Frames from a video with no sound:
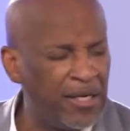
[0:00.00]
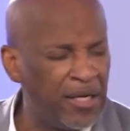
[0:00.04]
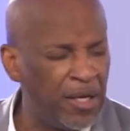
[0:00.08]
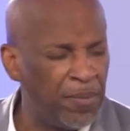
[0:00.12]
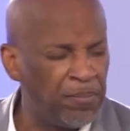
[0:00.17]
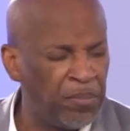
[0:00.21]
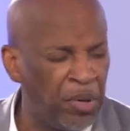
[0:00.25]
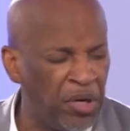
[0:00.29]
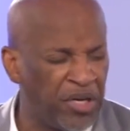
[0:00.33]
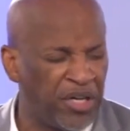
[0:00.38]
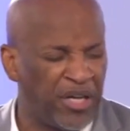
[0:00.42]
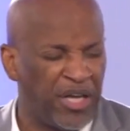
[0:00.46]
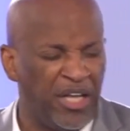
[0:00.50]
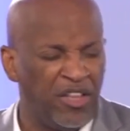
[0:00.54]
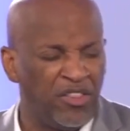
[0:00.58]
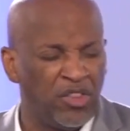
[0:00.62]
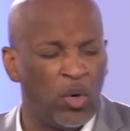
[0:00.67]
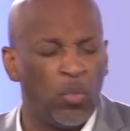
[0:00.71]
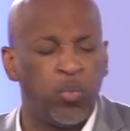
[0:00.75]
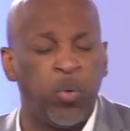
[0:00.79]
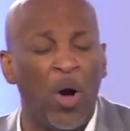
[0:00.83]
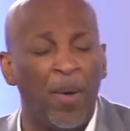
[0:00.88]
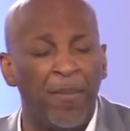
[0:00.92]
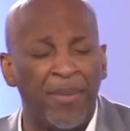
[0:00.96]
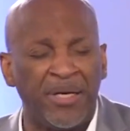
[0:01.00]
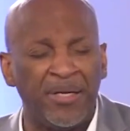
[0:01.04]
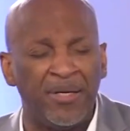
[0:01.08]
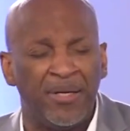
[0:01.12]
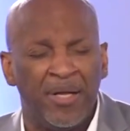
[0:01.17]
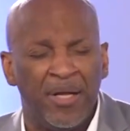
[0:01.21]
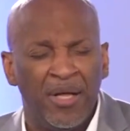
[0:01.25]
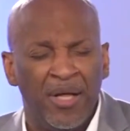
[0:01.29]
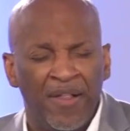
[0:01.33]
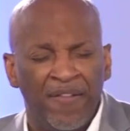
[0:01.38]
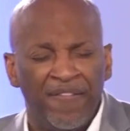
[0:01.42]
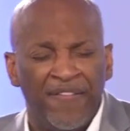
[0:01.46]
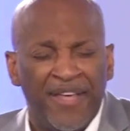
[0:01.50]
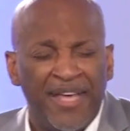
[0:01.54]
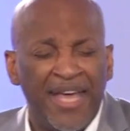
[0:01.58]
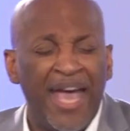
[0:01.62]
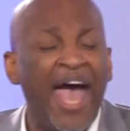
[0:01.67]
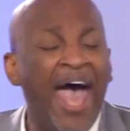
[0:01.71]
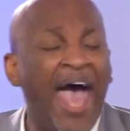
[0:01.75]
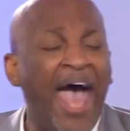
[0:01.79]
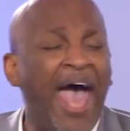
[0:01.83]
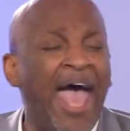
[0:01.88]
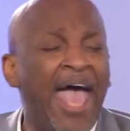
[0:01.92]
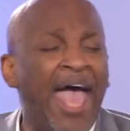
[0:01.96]
and he put in the woman the
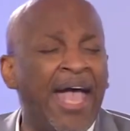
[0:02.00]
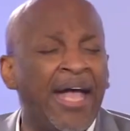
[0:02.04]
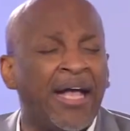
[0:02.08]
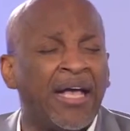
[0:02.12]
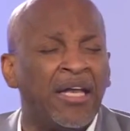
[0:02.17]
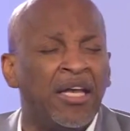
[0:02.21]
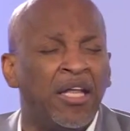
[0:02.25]
egg,